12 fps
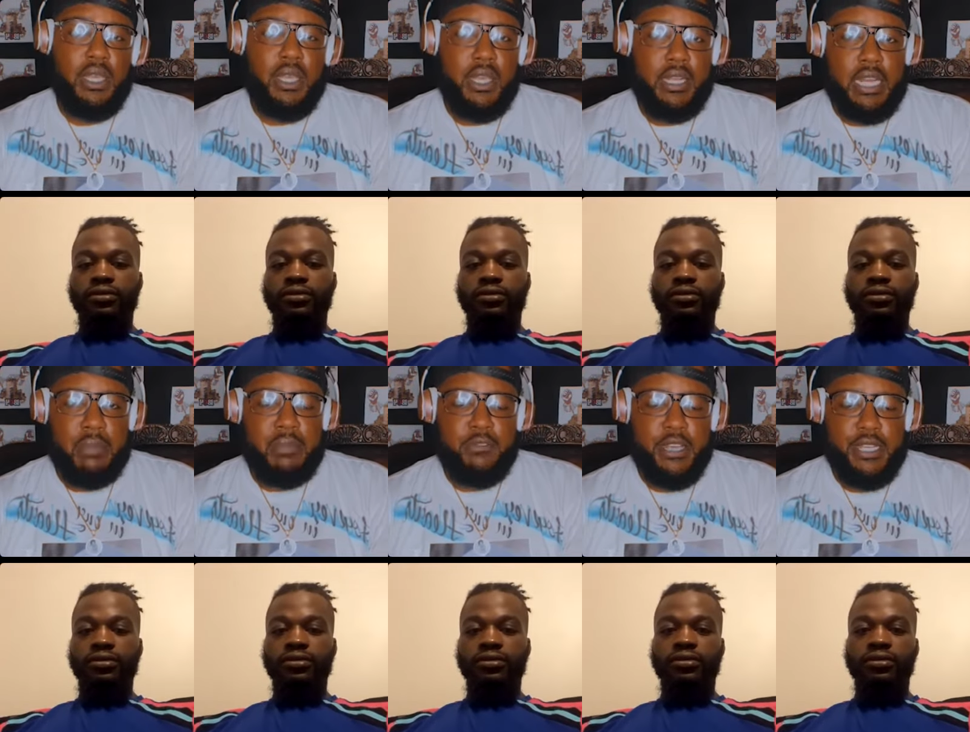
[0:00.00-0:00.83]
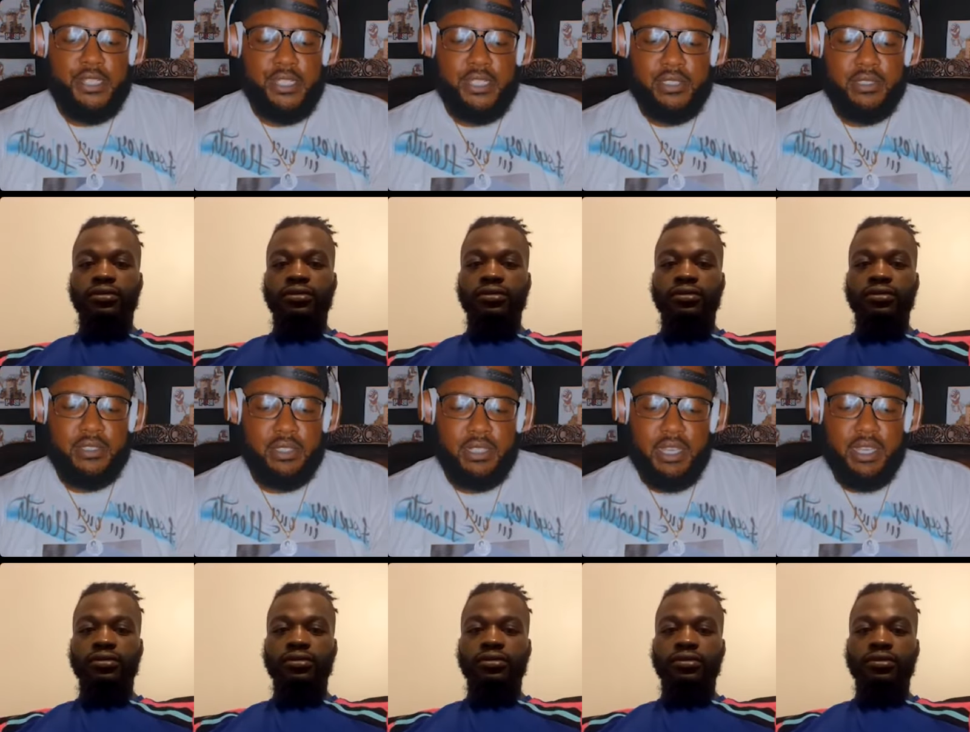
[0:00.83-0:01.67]
Speaker 1: in our profession
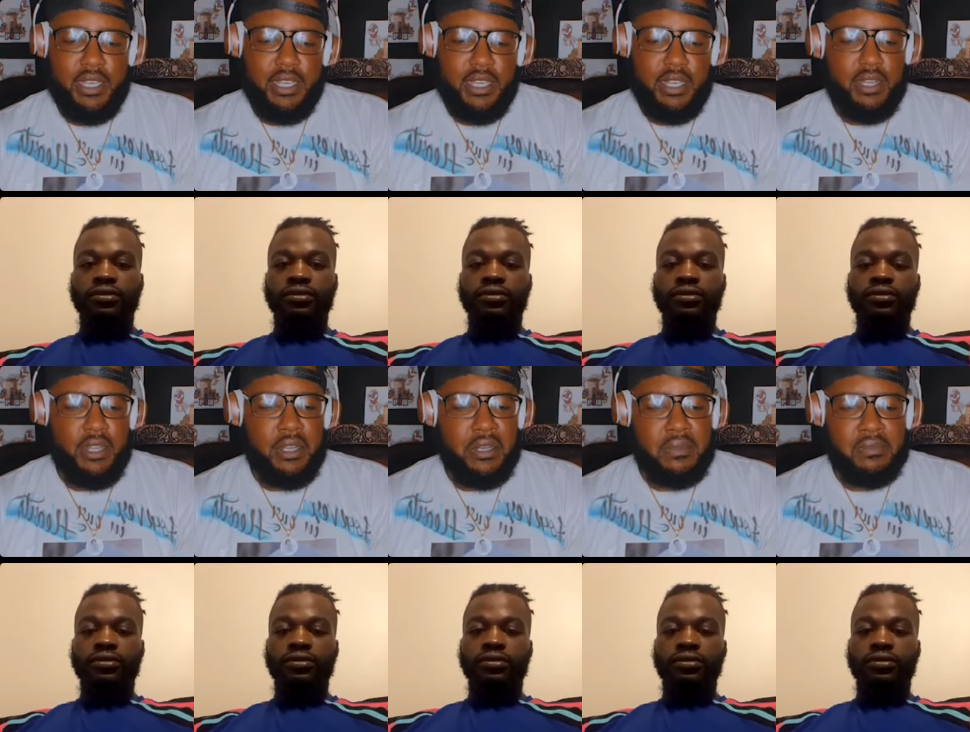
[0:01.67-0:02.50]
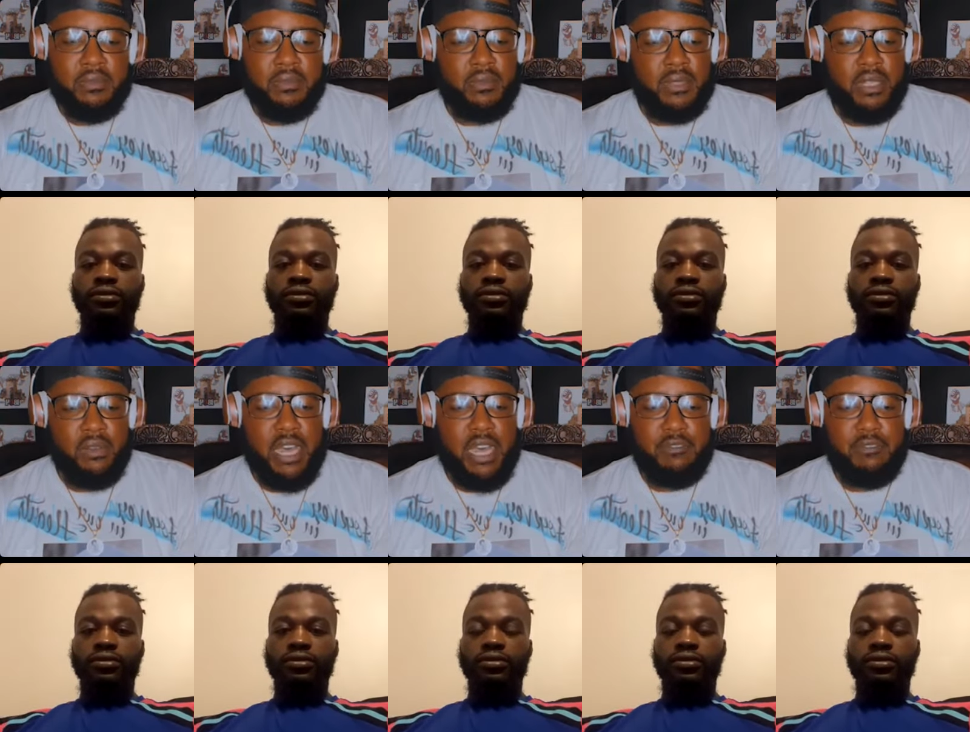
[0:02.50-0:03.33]
um, they
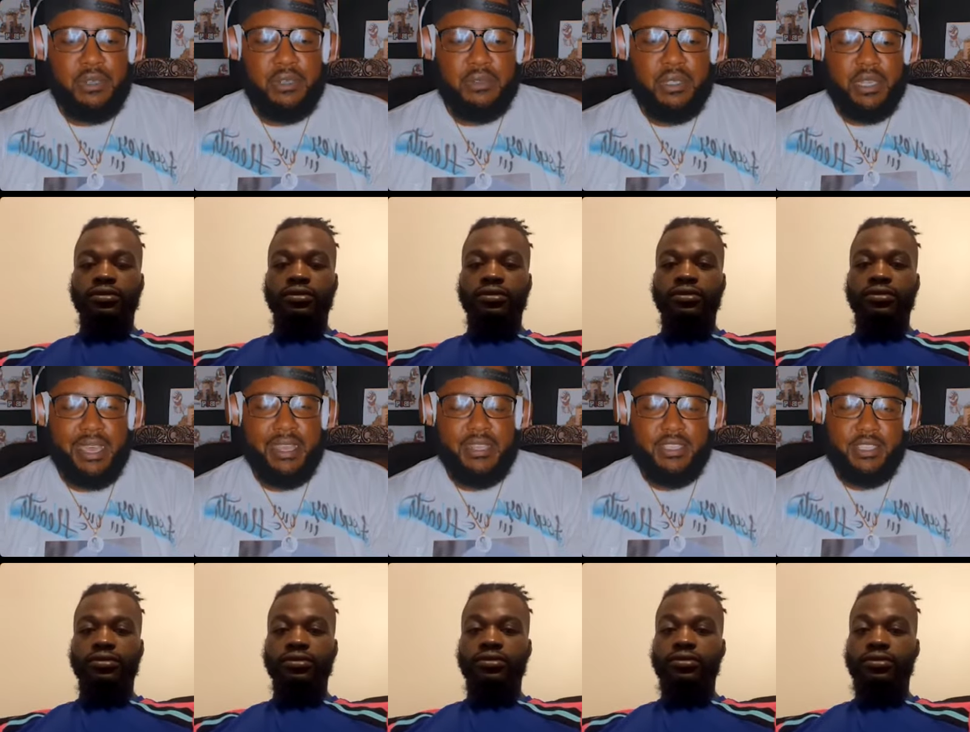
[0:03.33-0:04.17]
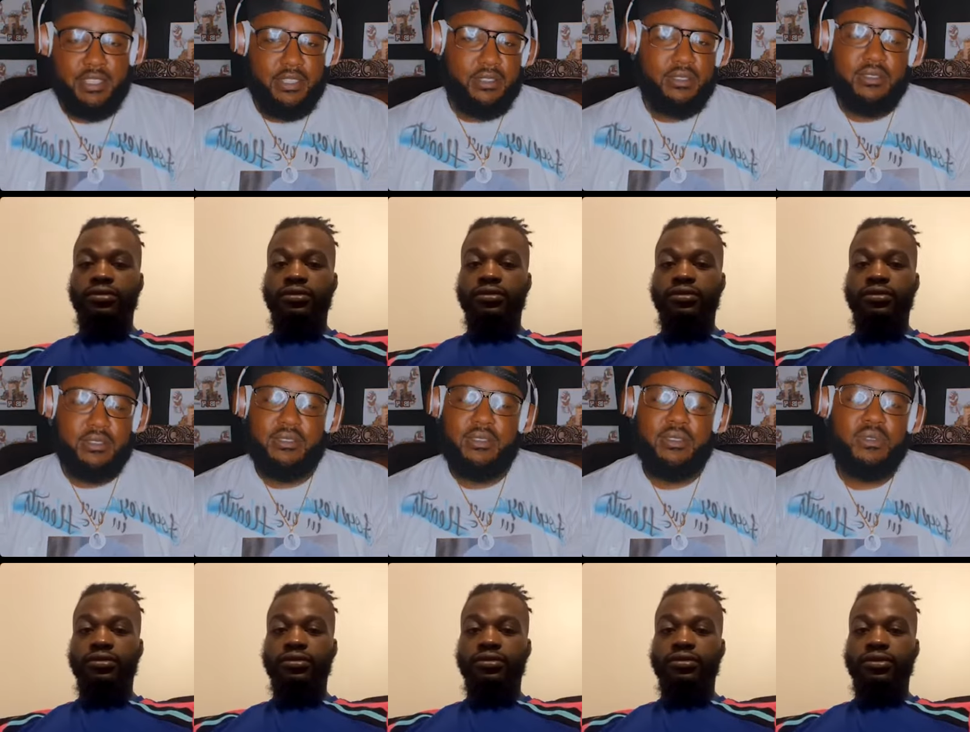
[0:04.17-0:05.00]
don't have a exit.
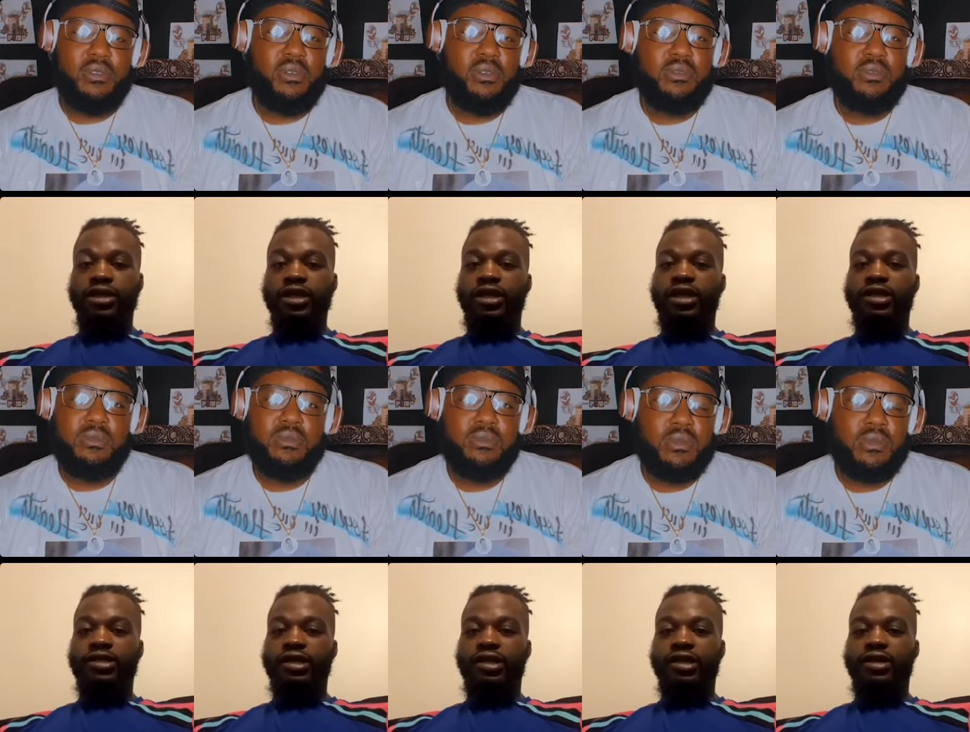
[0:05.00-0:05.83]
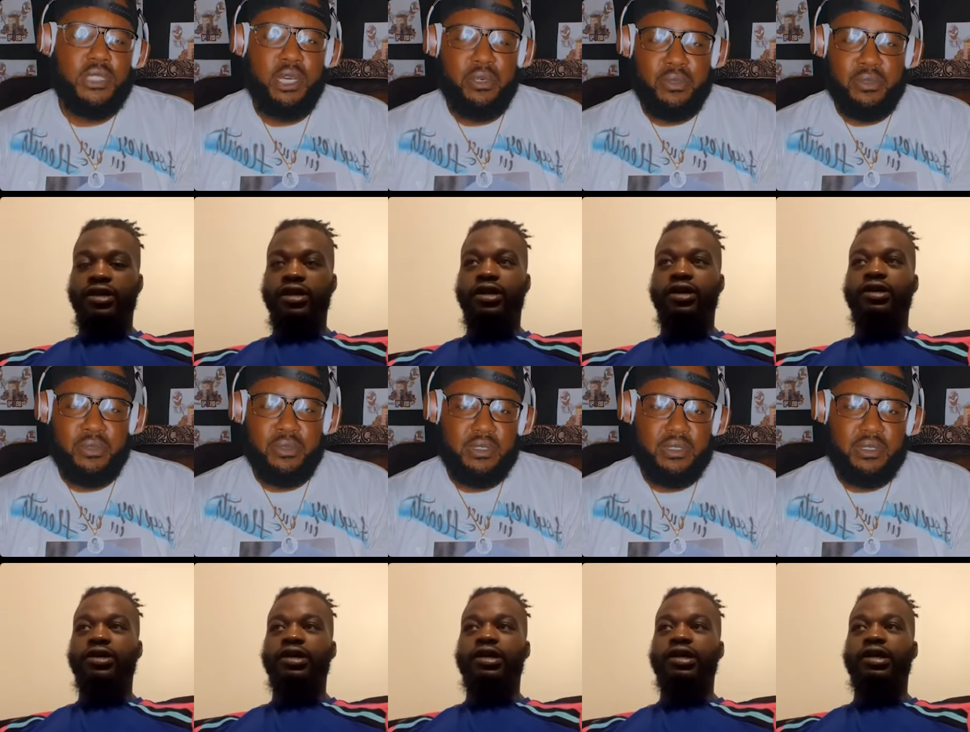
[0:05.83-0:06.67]
Speaker 2: Exit at all,
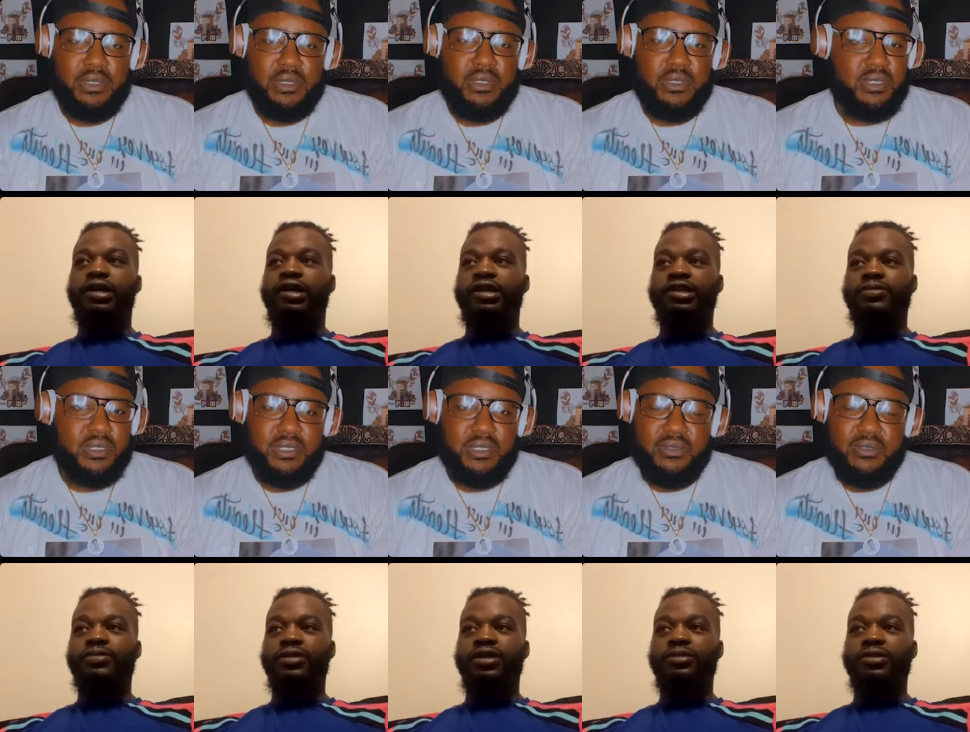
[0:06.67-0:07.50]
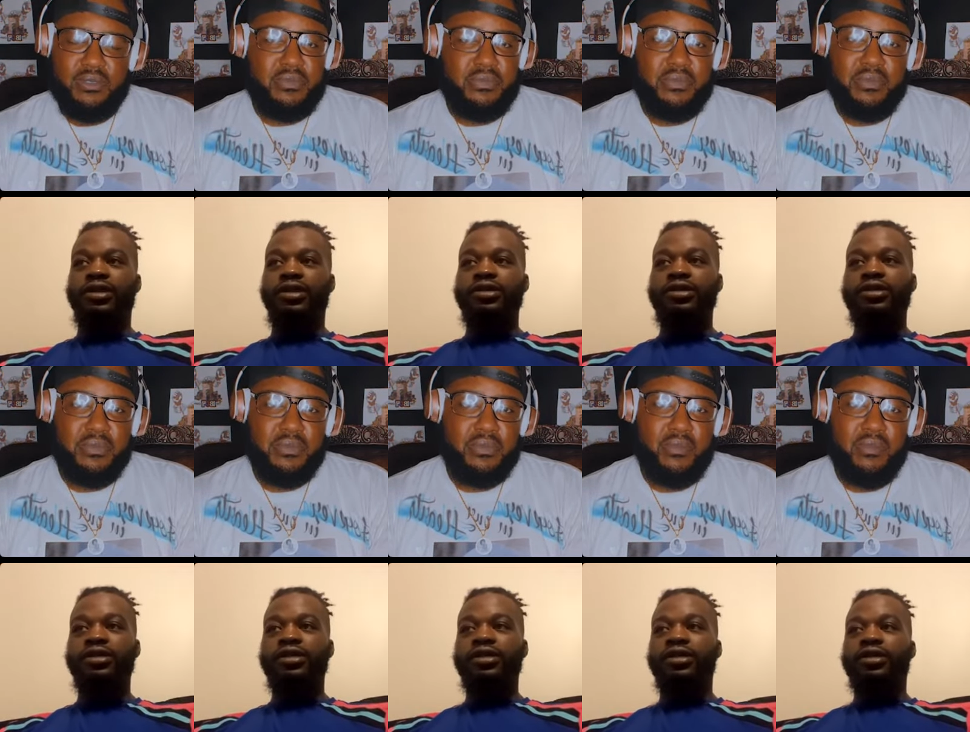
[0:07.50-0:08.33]
so, and, and, it's pretty much
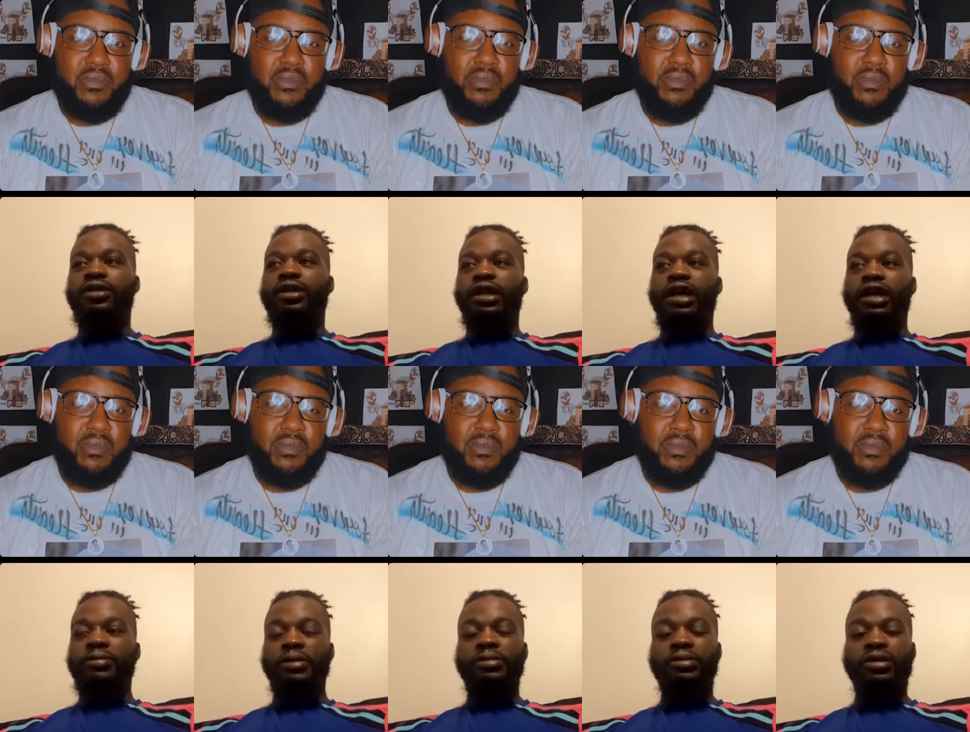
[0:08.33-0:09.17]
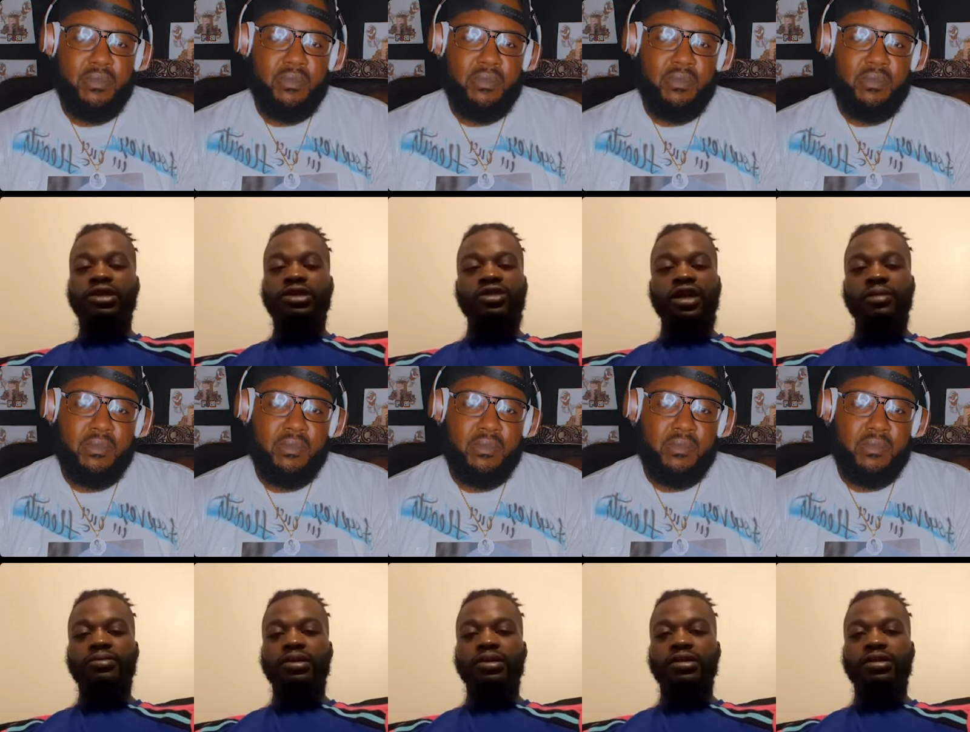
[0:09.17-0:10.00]
a lot of people get trapped
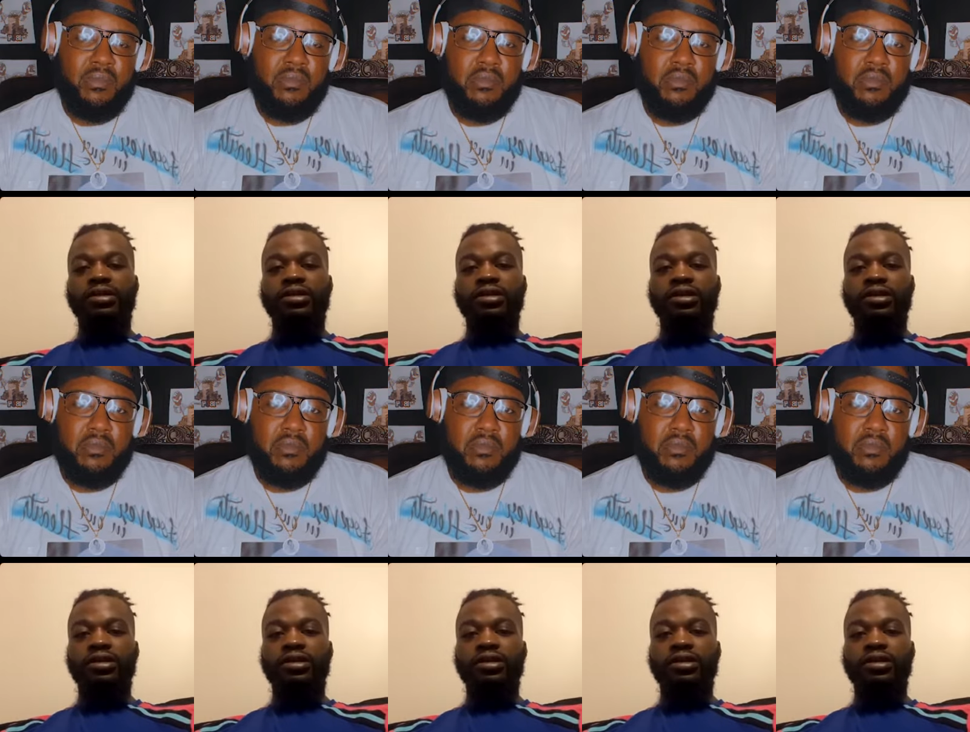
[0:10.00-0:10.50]
into.